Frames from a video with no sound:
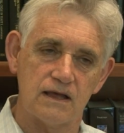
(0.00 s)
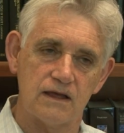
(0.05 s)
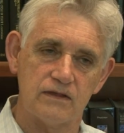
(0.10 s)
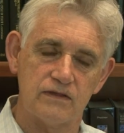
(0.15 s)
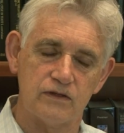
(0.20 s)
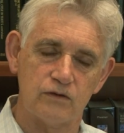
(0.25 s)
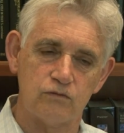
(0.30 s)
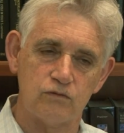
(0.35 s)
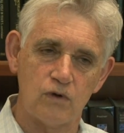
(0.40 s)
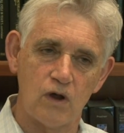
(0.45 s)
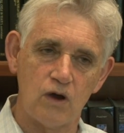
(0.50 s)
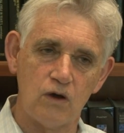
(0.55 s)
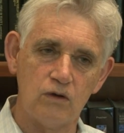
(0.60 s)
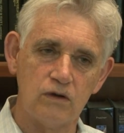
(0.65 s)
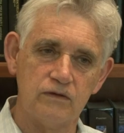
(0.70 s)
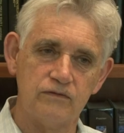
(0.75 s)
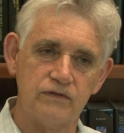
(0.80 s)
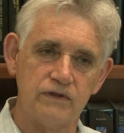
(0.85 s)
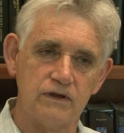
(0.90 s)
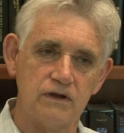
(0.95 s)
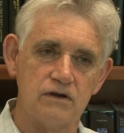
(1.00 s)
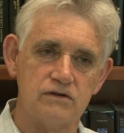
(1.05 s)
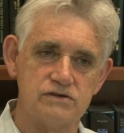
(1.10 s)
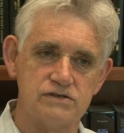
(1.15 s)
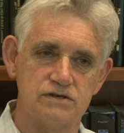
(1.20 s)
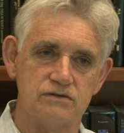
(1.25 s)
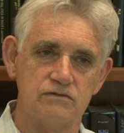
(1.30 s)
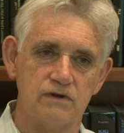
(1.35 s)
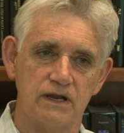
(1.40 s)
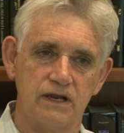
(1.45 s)
the role of the
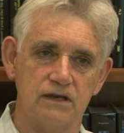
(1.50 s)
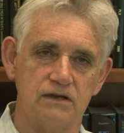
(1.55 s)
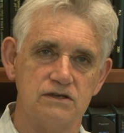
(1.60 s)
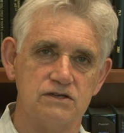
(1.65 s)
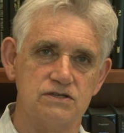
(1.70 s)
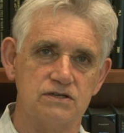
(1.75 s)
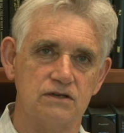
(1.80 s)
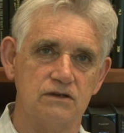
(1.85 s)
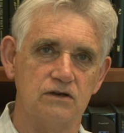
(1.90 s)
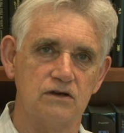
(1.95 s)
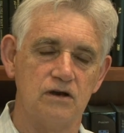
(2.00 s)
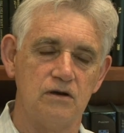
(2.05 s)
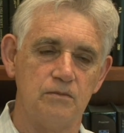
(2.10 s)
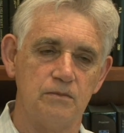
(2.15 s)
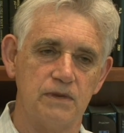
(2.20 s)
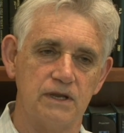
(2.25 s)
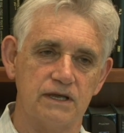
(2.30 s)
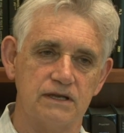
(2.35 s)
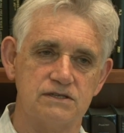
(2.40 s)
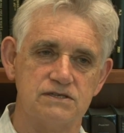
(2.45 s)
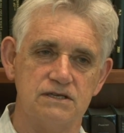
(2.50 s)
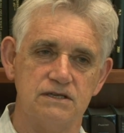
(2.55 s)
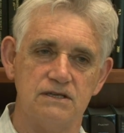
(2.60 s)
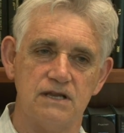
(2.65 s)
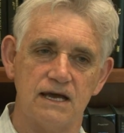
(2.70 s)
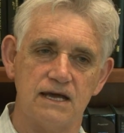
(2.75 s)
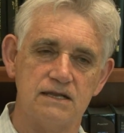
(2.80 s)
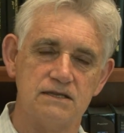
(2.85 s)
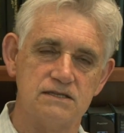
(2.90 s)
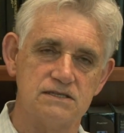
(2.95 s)
origin recognition complex in
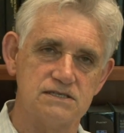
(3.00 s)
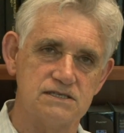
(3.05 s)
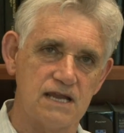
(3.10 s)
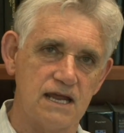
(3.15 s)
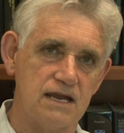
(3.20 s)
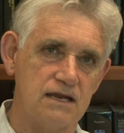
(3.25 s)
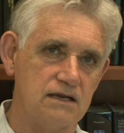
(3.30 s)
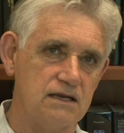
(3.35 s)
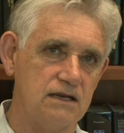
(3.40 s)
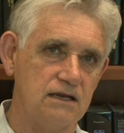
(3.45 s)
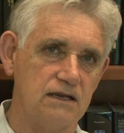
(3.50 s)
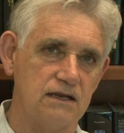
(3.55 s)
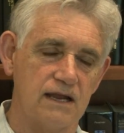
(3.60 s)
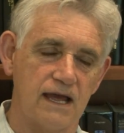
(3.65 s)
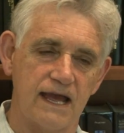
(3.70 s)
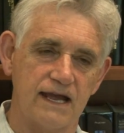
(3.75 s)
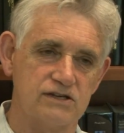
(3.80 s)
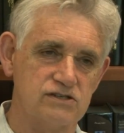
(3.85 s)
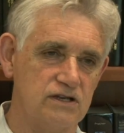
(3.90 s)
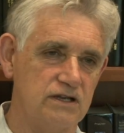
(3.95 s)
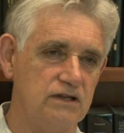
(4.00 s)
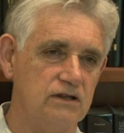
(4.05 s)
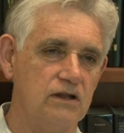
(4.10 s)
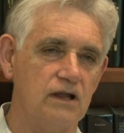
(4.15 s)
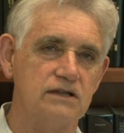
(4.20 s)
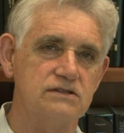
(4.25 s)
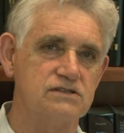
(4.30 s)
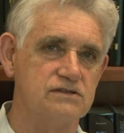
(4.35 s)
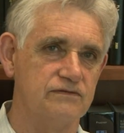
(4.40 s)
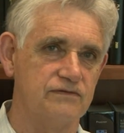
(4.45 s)
understanding actually
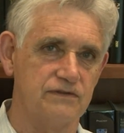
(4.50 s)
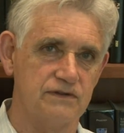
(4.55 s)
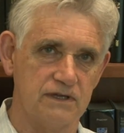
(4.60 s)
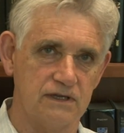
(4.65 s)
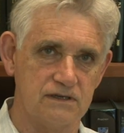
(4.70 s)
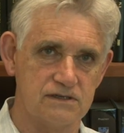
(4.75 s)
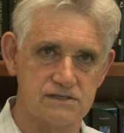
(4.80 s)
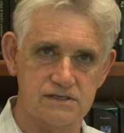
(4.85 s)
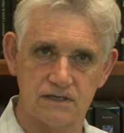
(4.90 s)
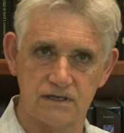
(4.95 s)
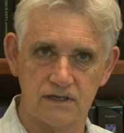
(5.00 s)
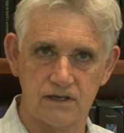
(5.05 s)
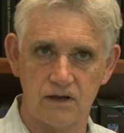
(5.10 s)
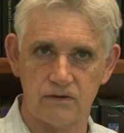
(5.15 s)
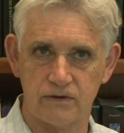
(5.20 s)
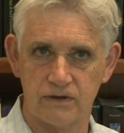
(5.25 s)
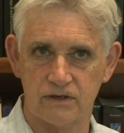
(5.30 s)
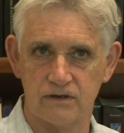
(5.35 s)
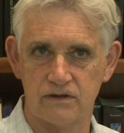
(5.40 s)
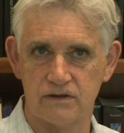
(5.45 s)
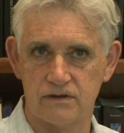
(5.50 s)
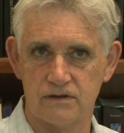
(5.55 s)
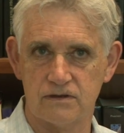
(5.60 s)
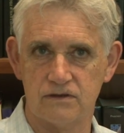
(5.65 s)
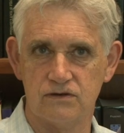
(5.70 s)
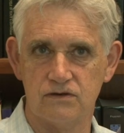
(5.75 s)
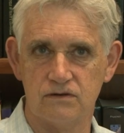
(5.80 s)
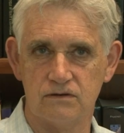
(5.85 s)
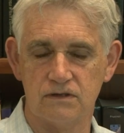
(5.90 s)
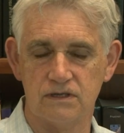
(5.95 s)
lots of things that are going on in
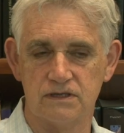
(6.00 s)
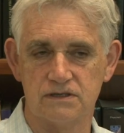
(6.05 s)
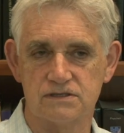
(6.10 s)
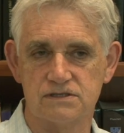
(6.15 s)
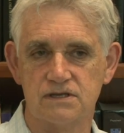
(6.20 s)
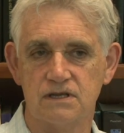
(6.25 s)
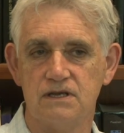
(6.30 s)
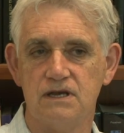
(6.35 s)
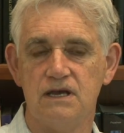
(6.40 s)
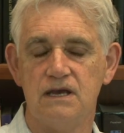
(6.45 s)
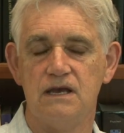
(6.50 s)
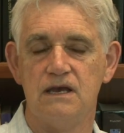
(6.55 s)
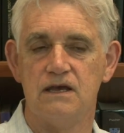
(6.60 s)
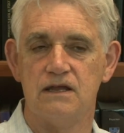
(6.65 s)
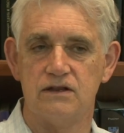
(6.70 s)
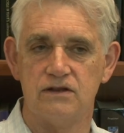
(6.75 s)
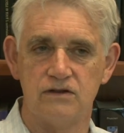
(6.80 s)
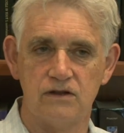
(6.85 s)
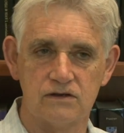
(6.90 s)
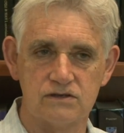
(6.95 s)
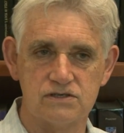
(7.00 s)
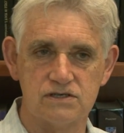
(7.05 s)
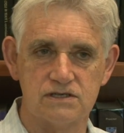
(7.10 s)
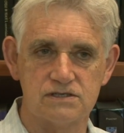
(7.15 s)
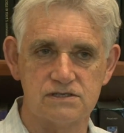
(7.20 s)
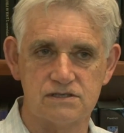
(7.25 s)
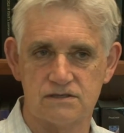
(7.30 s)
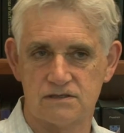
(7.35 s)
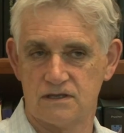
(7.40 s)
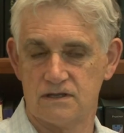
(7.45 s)
the nucleus, not
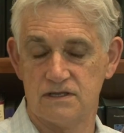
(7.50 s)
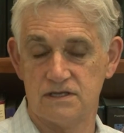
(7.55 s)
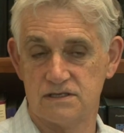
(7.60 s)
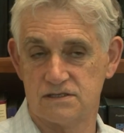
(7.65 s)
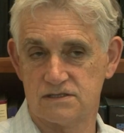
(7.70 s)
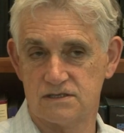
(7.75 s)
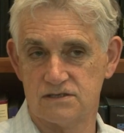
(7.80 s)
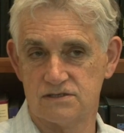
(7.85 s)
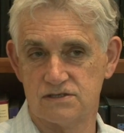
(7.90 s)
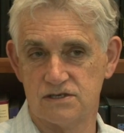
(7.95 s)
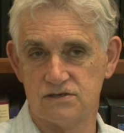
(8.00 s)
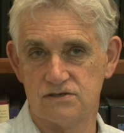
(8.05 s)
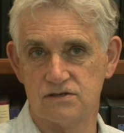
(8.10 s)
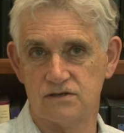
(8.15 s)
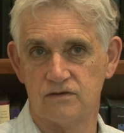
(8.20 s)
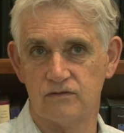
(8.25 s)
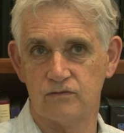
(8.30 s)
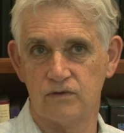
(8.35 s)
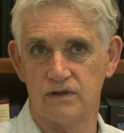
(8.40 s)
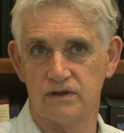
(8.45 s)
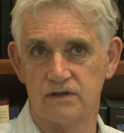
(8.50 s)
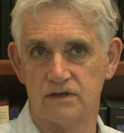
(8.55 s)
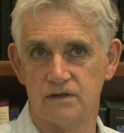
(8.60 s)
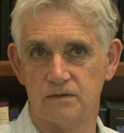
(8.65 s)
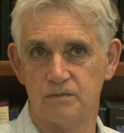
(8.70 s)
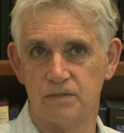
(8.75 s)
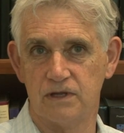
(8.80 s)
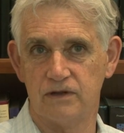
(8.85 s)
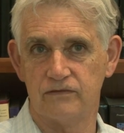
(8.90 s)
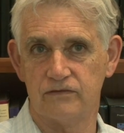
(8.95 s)
just this decision of whether to
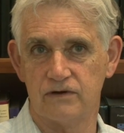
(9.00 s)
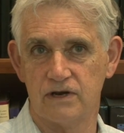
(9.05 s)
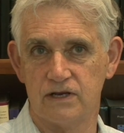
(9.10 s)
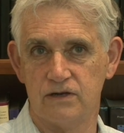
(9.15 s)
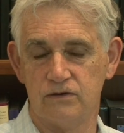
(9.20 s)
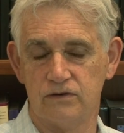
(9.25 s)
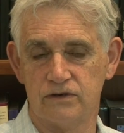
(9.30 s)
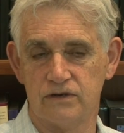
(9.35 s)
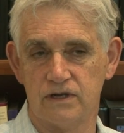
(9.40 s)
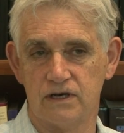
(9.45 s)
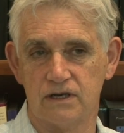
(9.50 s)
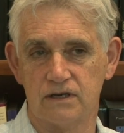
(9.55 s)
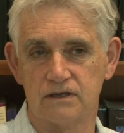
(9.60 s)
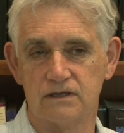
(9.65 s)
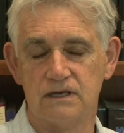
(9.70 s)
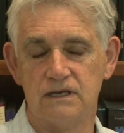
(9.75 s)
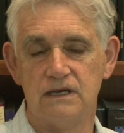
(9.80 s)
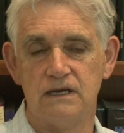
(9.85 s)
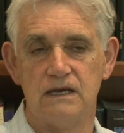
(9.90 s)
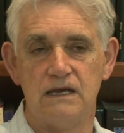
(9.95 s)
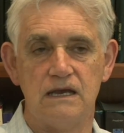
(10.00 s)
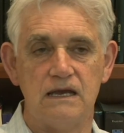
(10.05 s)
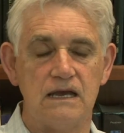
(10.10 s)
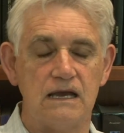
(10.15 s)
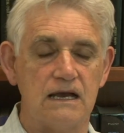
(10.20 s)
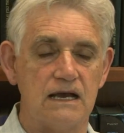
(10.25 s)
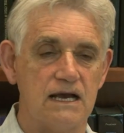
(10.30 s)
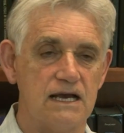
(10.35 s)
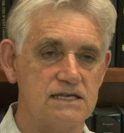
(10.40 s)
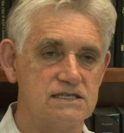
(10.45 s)
proliferate or not.
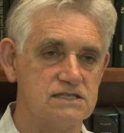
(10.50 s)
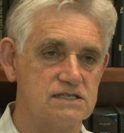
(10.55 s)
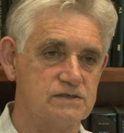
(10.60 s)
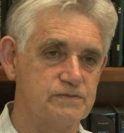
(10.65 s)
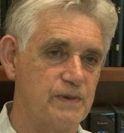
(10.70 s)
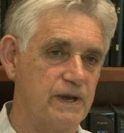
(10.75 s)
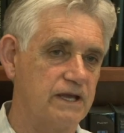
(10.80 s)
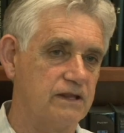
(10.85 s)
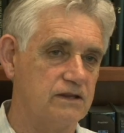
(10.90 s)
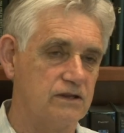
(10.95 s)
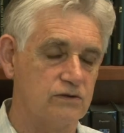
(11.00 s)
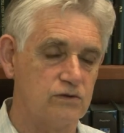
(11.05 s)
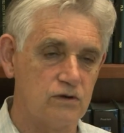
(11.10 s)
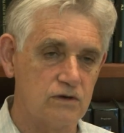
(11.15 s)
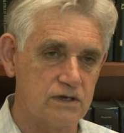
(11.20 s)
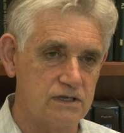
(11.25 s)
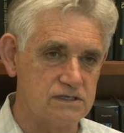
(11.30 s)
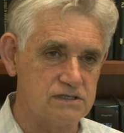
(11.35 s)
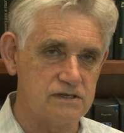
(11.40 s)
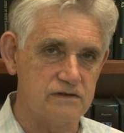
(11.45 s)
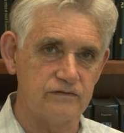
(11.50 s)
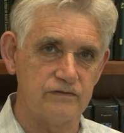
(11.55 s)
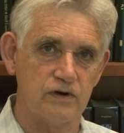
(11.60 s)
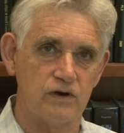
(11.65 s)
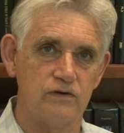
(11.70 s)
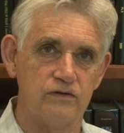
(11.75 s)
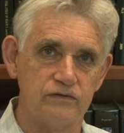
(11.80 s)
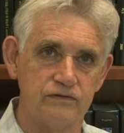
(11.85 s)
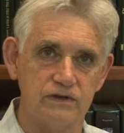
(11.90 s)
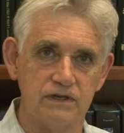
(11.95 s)
I suspect that ORC is
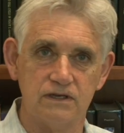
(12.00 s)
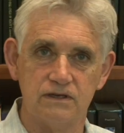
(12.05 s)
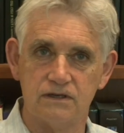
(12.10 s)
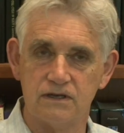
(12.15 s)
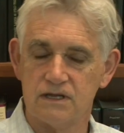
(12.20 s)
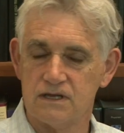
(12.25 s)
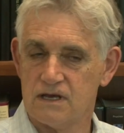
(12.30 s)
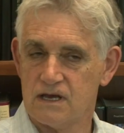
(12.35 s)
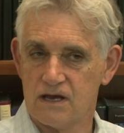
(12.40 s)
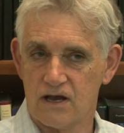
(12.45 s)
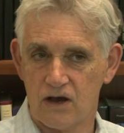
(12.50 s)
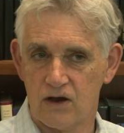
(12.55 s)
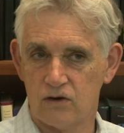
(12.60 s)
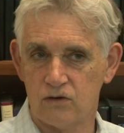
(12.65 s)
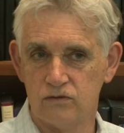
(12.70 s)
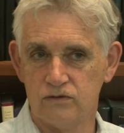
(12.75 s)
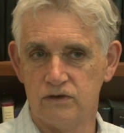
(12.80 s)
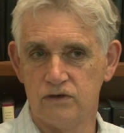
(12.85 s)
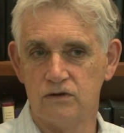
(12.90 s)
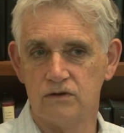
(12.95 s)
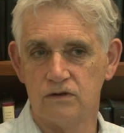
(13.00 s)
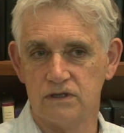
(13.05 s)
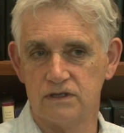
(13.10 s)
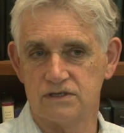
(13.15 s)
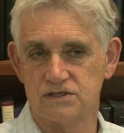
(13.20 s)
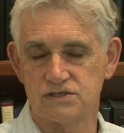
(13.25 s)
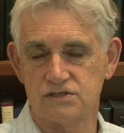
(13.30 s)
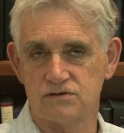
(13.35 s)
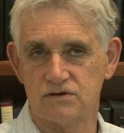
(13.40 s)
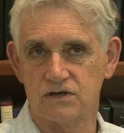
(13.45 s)
involved in whole nuclear
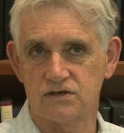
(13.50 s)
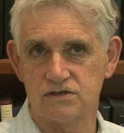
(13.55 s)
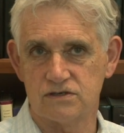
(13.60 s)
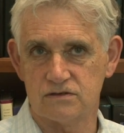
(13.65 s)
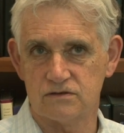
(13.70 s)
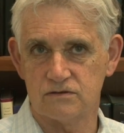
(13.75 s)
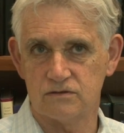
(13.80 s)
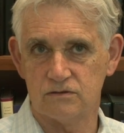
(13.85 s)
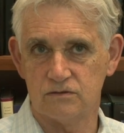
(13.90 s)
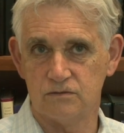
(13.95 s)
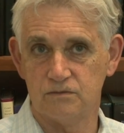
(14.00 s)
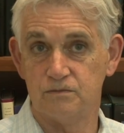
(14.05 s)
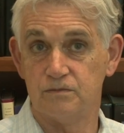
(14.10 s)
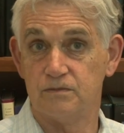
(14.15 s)
structural,